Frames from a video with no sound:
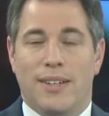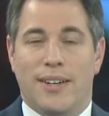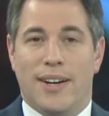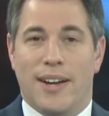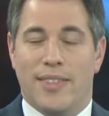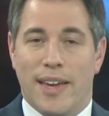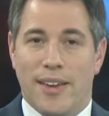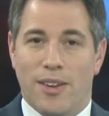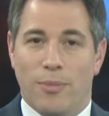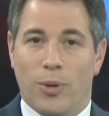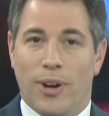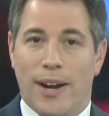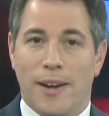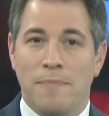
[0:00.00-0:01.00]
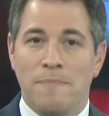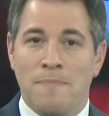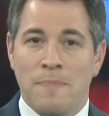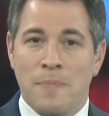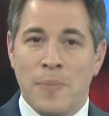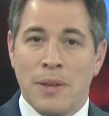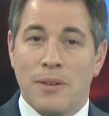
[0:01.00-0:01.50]
All right, thank you, Mariah.
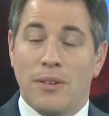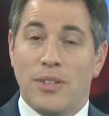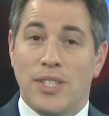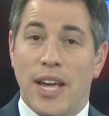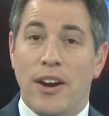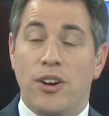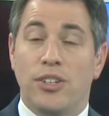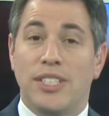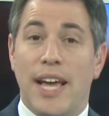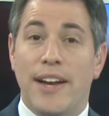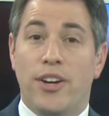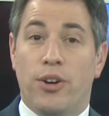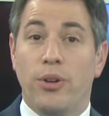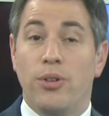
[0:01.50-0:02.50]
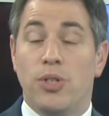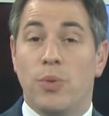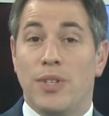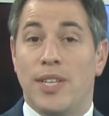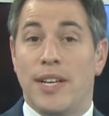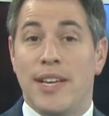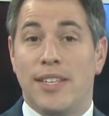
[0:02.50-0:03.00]
Well, Senator Ted Cruz
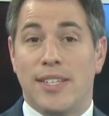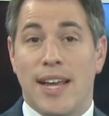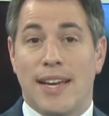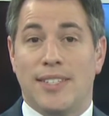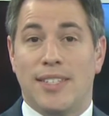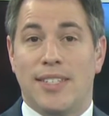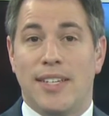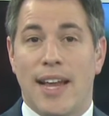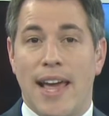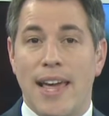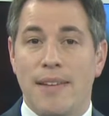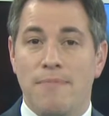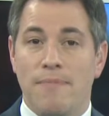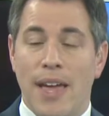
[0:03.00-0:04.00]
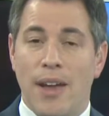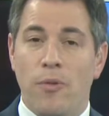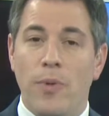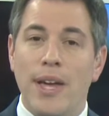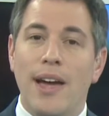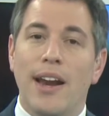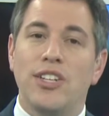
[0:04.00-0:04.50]
was in East Texas today, and
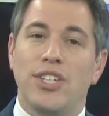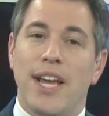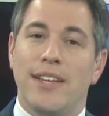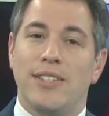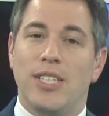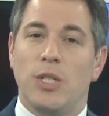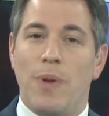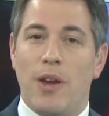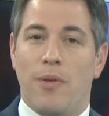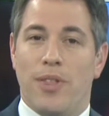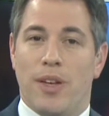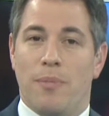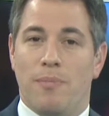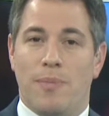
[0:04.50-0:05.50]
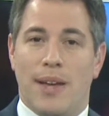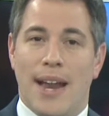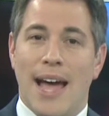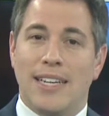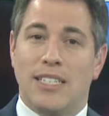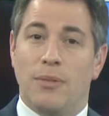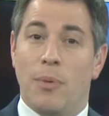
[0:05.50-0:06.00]
we got a chance to speak with him and
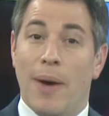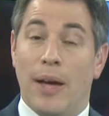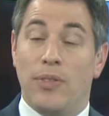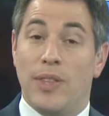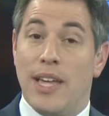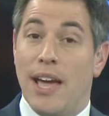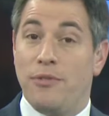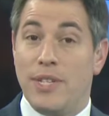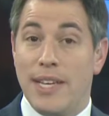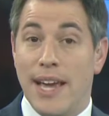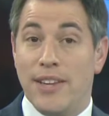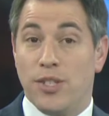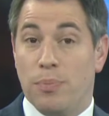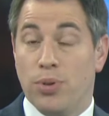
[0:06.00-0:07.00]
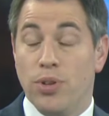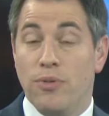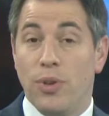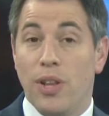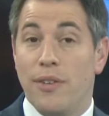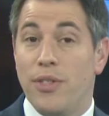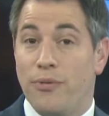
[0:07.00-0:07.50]
asked him about the FDA's
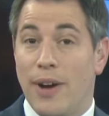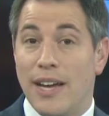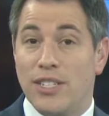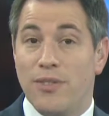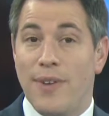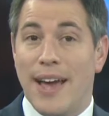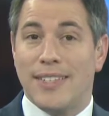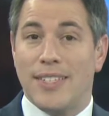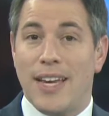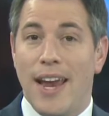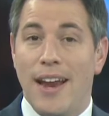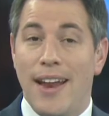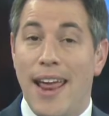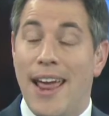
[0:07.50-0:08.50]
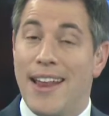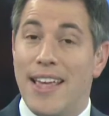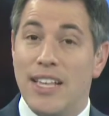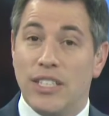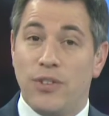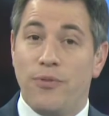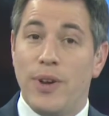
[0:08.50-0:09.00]
approval of the Pfizer vaccine and
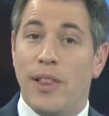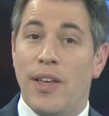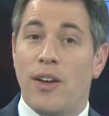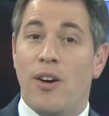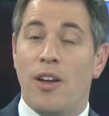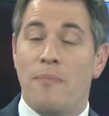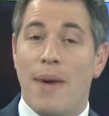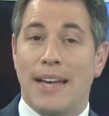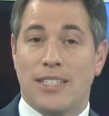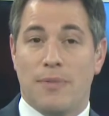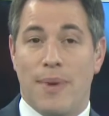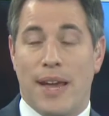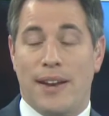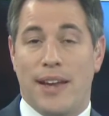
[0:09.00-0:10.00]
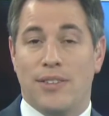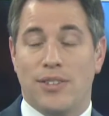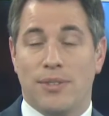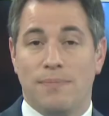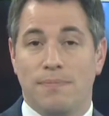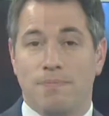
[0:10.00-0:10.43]
his feeling on mask mandates.